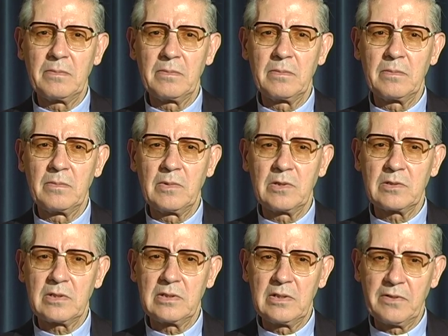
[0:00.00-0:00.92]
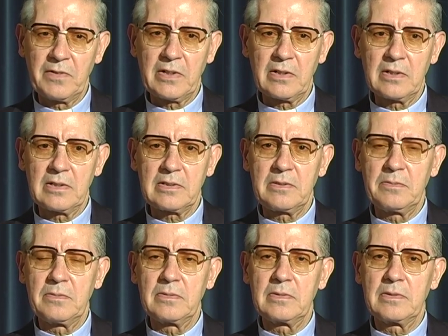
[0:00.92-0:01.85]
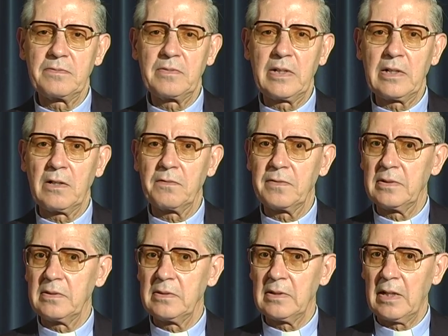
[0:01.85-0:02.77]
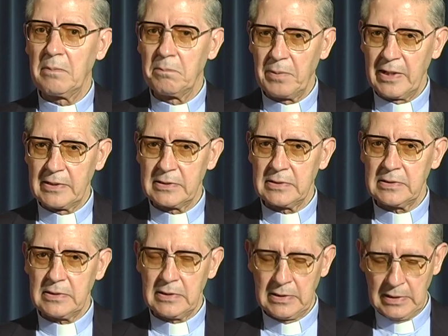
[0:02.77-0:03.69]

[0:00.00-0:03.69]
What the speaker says: most difficult, very often unpleasant,